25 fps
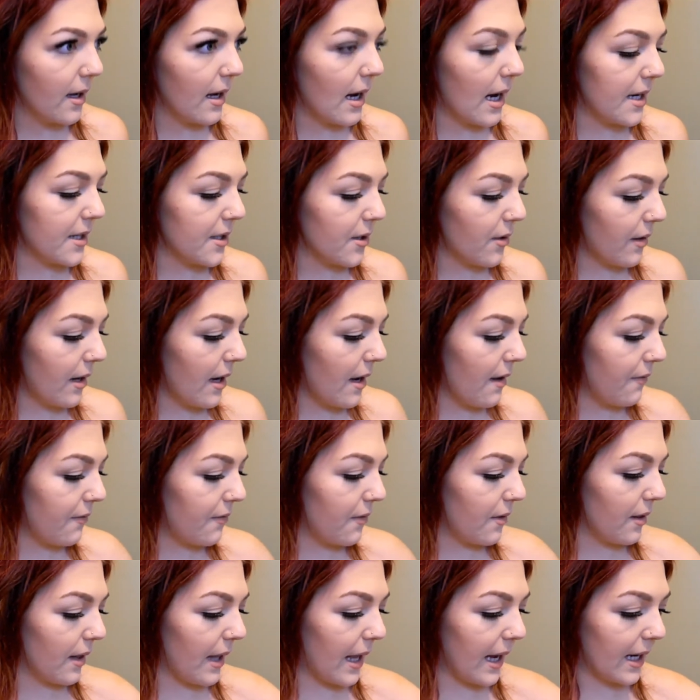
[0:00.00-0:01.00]
I don't
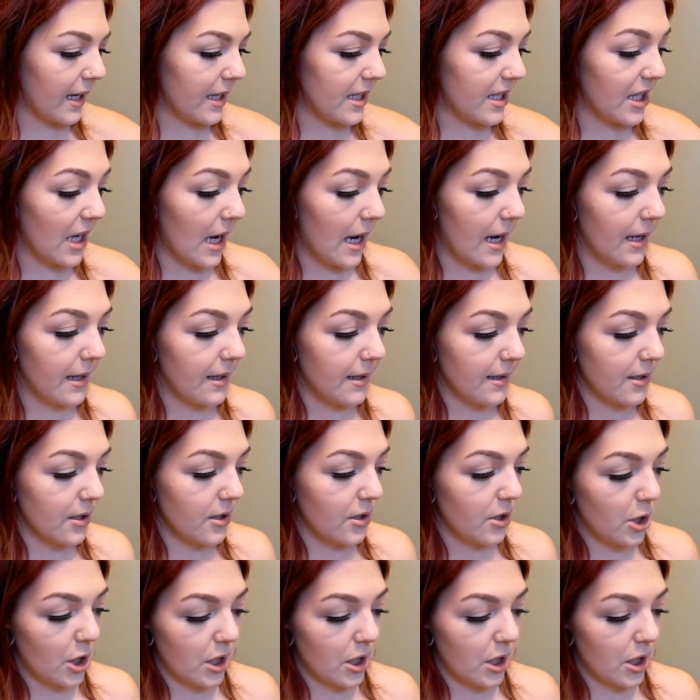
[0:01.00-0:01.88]
have like tons